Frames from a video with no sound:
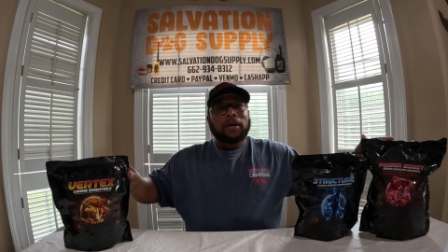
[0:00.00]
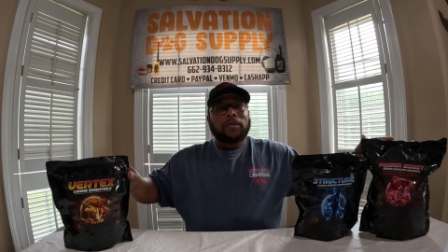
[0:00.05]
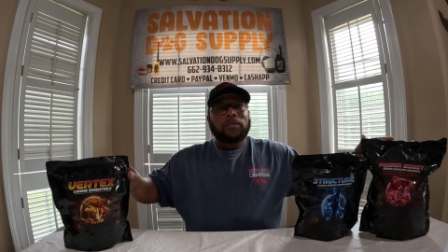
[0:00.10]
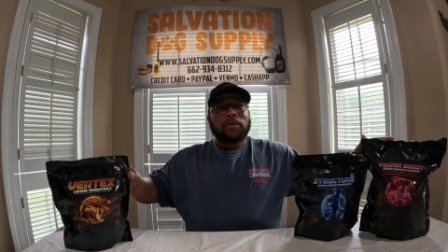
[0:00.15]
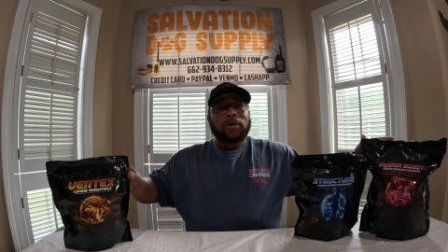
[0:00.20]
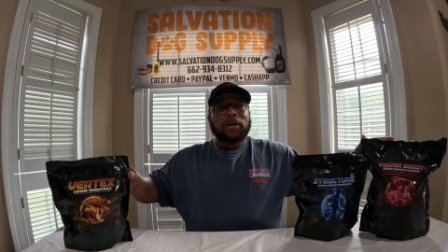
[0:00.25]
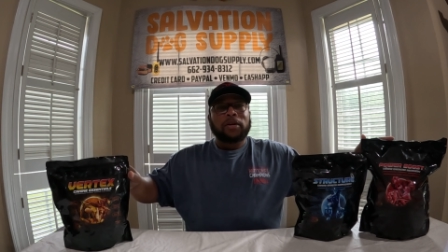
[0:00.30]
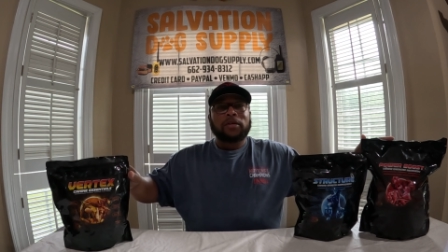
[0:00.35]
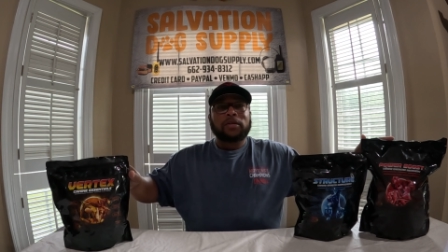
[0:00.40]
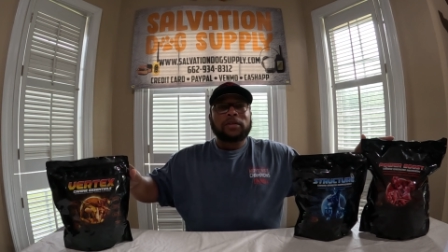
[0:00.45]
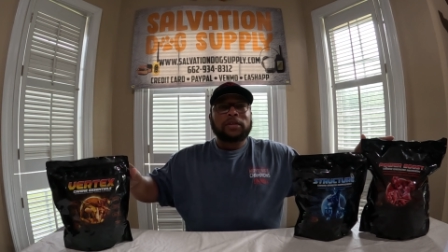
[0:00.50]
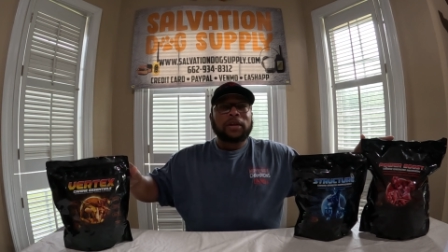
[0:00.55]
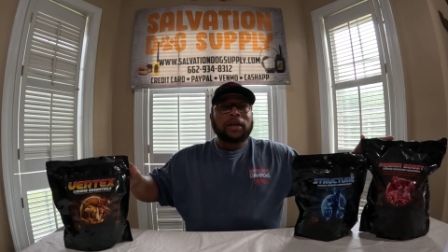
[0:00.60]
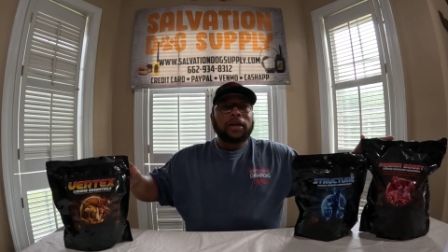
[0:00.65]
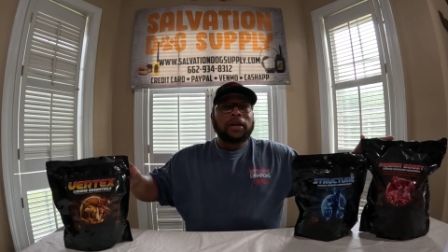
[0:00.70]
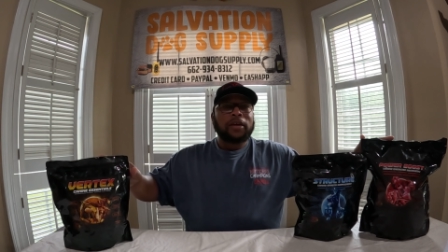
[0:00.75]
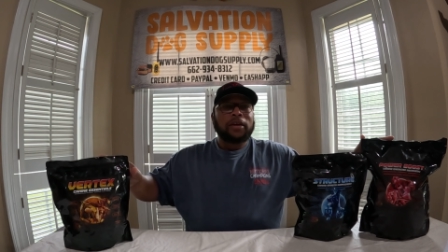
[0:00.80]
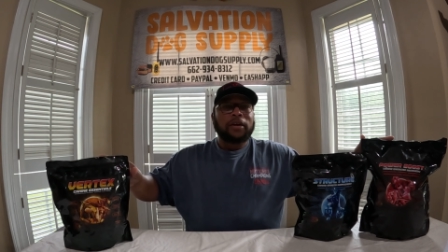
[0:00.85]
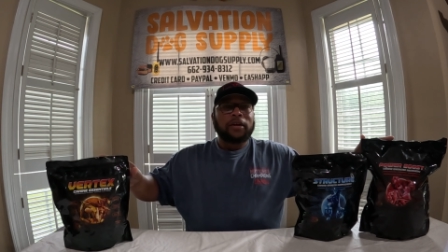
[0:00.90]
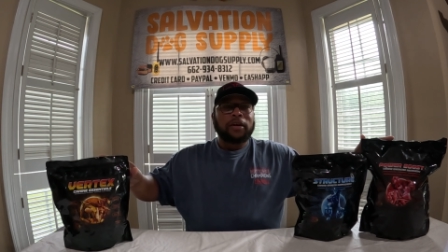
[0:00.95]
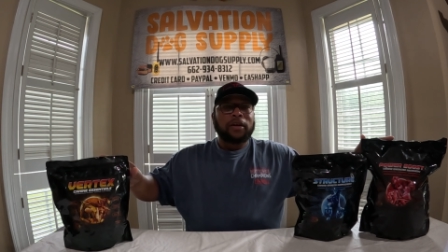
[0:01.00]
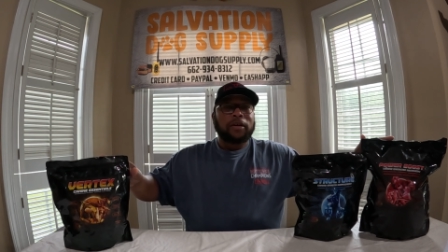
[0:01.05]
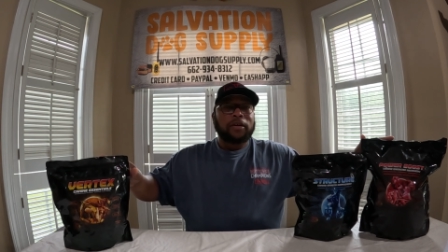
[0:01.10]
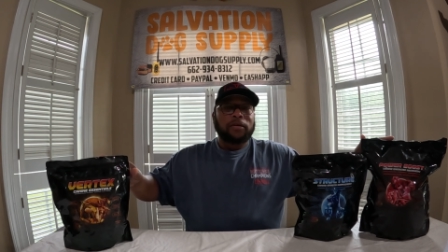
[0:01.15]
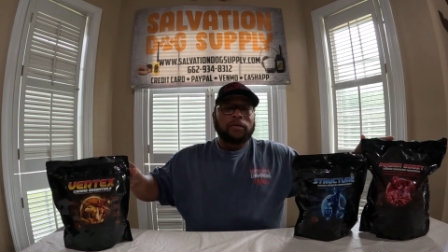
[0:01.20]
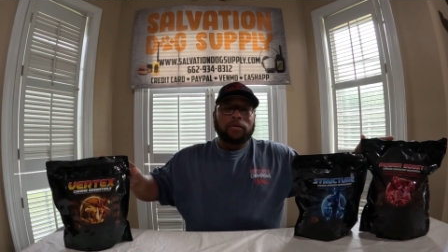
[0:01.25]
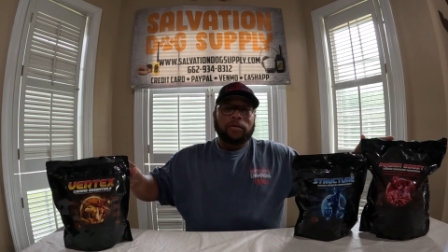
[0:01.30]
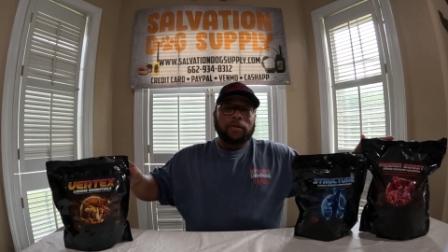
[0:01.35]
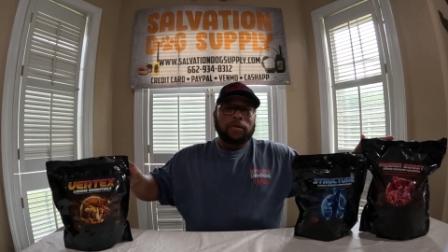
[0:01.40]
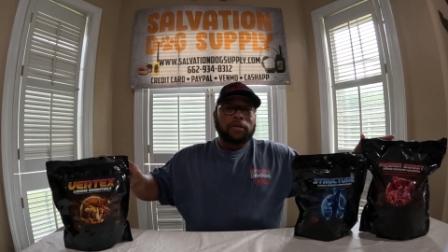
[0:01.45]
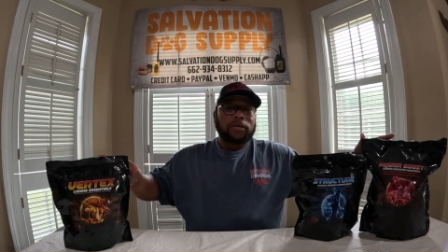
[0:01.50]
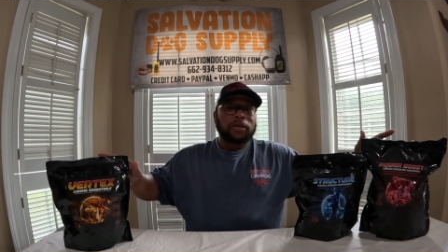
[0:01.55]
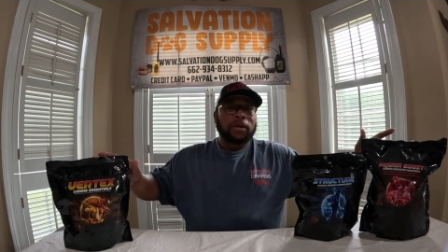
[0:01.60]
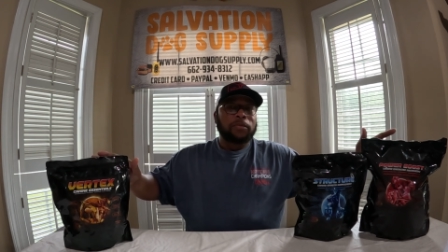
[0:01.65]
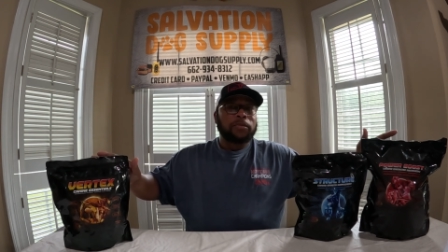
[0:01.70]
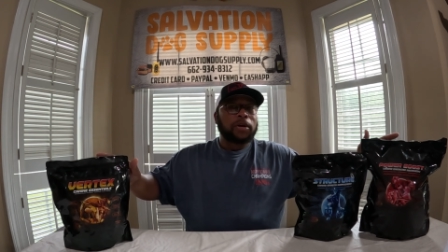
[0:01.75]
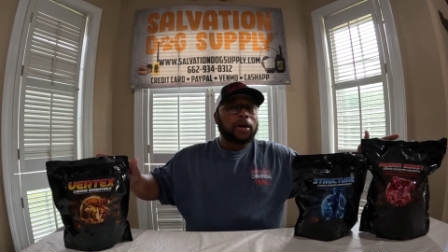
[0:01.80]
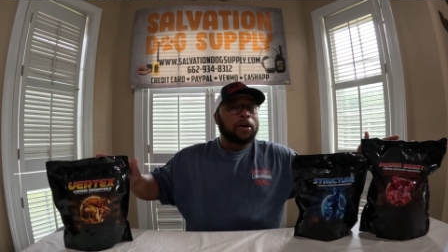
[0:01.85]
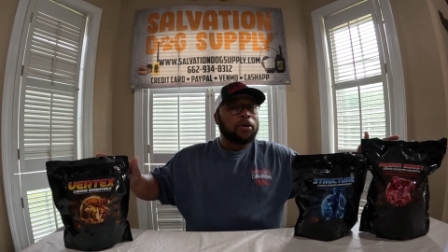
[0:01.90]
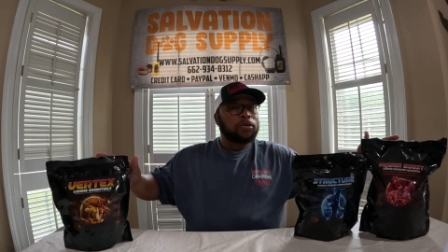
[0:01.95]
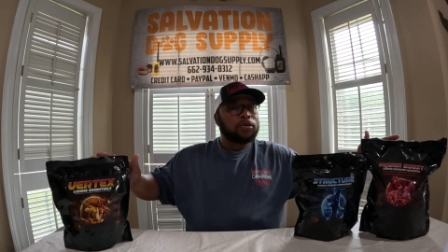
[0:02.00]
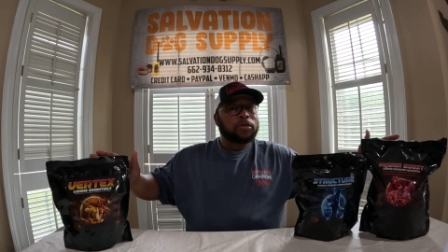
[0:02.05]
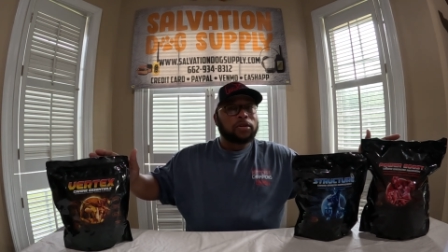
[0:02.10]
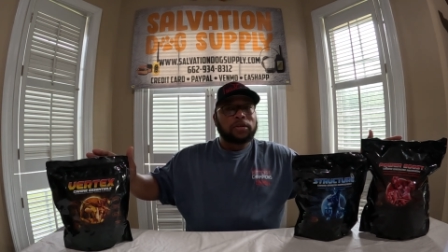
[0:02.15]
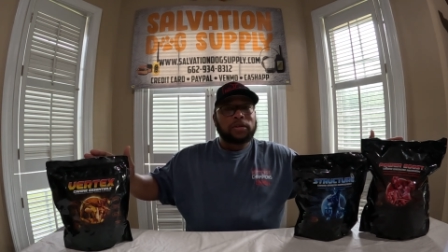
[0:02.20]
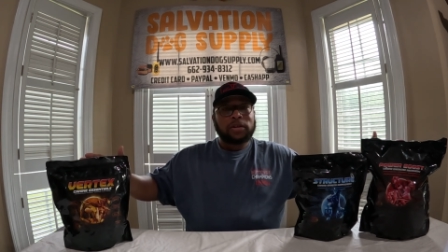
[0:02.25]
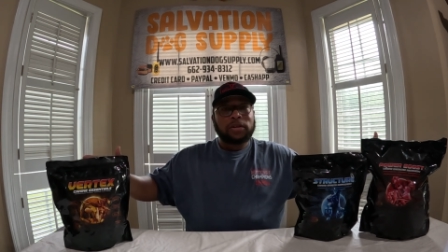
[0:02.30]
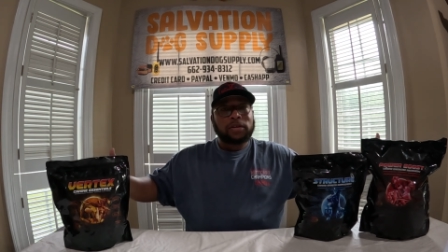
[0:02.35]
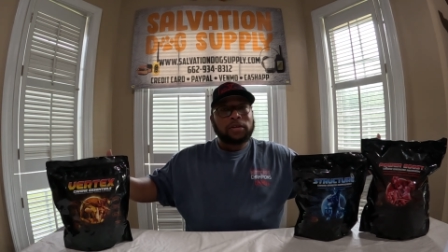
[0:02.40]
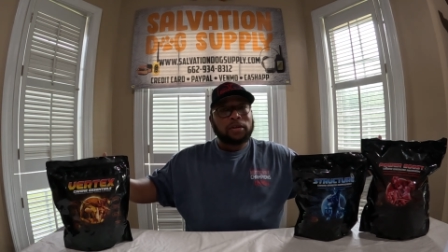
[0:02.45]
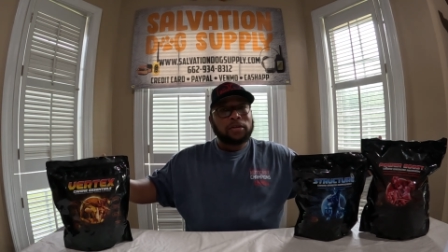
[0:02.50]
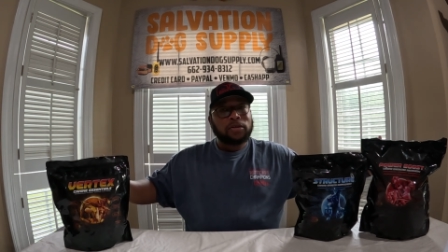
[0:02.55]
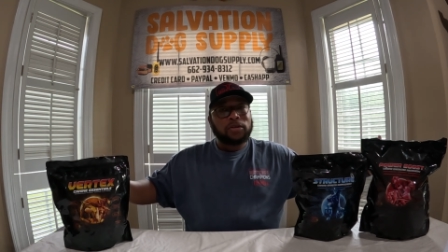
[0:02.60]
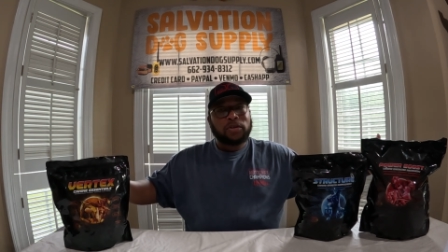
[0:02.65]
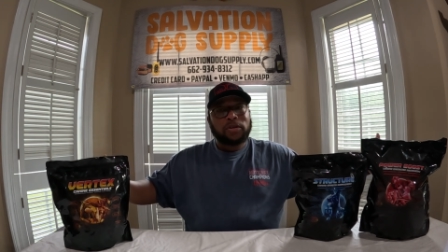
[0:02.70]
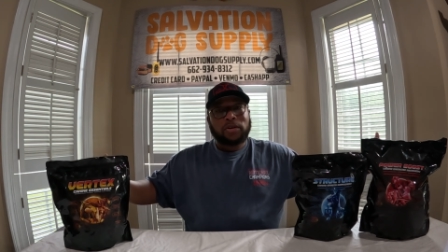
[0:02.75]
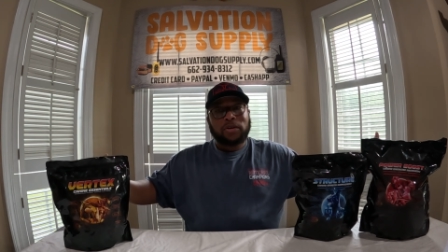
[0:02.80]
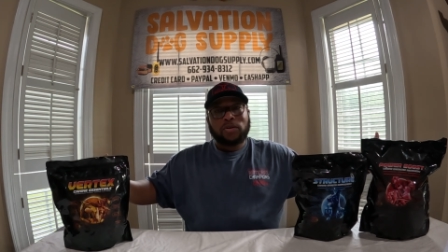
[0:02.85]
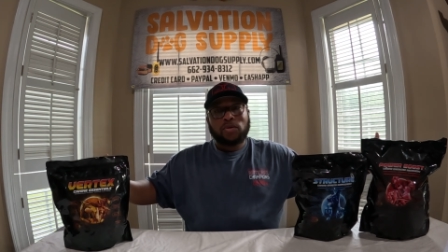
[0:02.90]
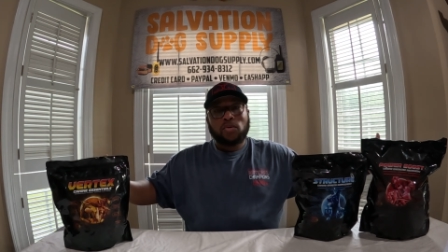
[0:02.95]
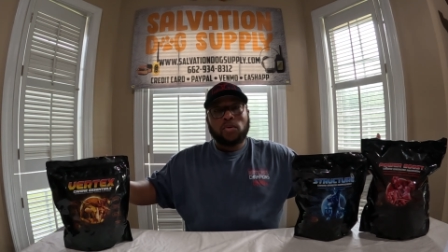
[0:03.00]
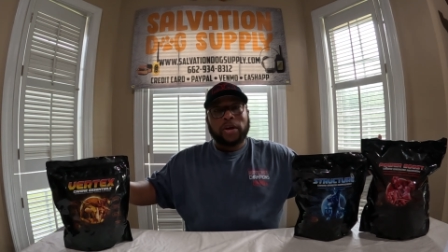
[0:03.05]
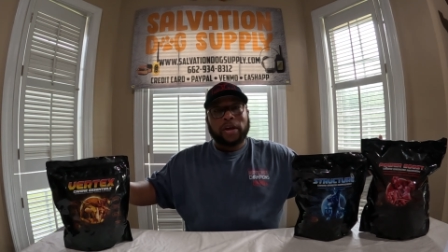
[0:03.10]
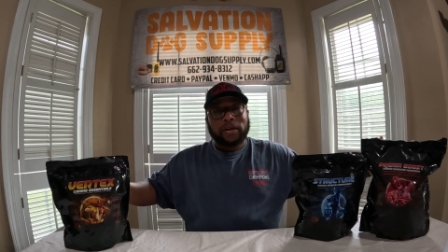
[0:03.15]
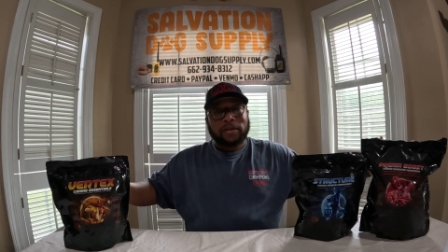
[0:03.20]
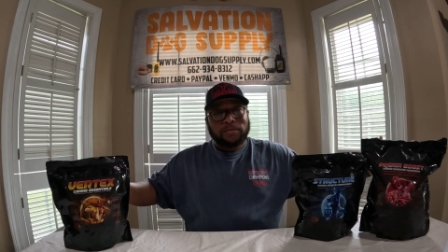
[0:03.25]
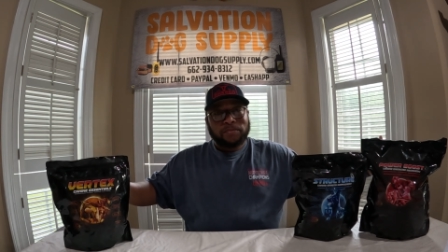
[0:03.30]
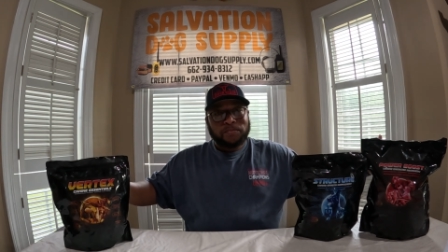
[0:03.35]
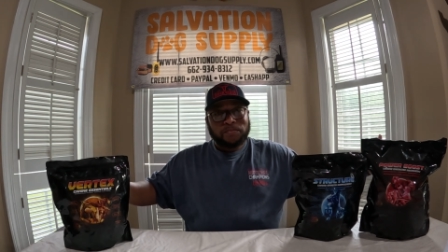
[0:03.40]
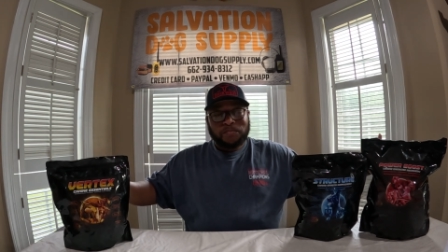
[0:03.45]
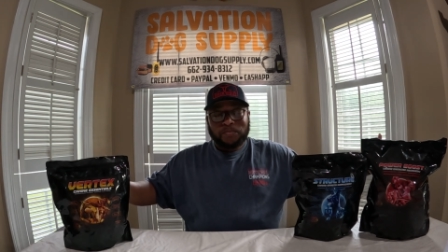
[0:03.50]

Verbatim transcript: i'm not going to say some dogs are just going to quit